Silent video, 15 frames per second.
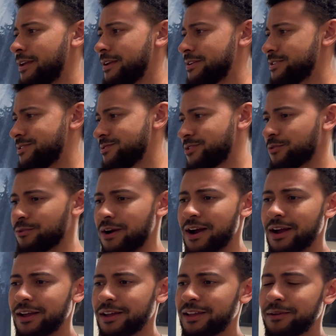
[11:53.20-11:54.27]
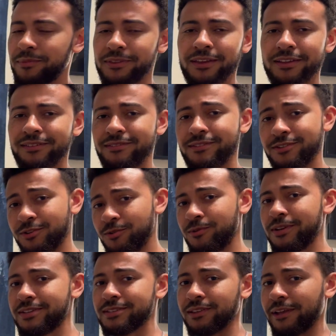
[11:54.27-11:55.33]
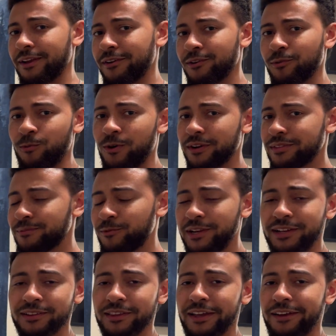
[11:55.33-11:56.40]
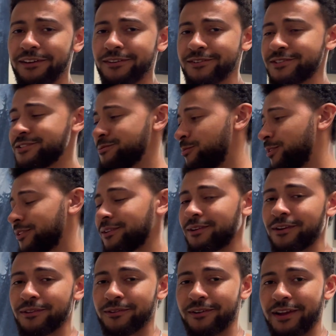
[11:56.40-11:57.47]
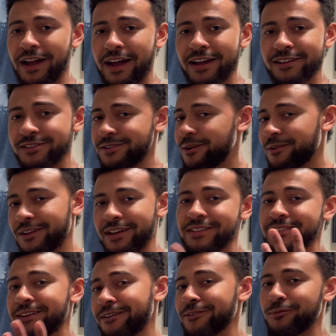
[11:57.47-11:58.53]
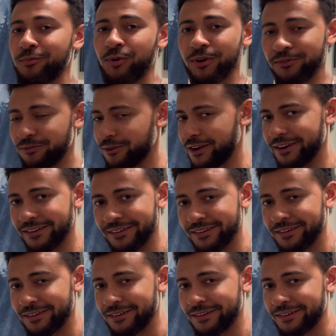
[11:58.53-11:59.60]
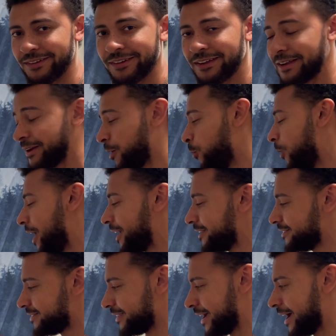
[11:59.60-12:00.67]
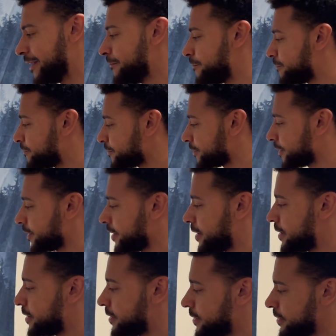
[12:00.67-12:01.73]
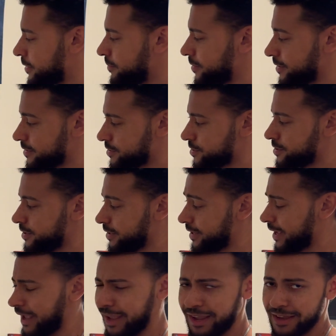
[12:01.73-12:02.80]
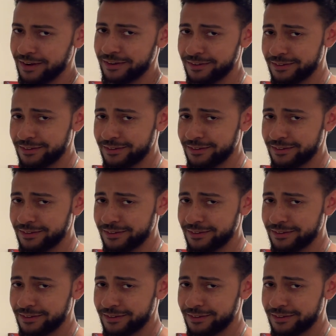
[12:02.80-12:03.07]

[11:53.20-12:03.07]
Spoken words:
she's crying, but then 2 weeks later, 1 week later, she's with another guy. She already has another boyfriend. Now, why is that? Because she can